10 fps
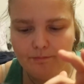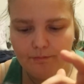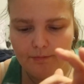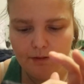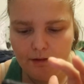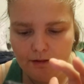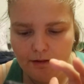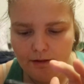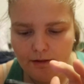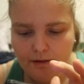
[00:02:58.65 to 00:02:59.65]

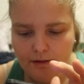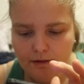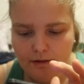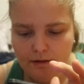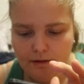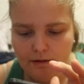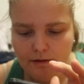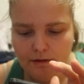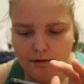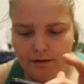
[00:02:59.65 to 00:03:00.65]

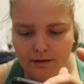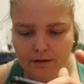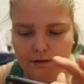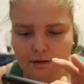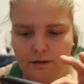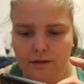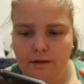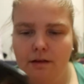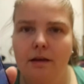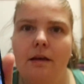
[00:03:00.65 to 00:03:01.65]

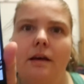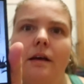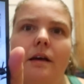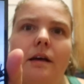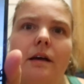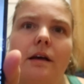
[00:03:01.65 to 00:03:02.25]
Nobody speaks.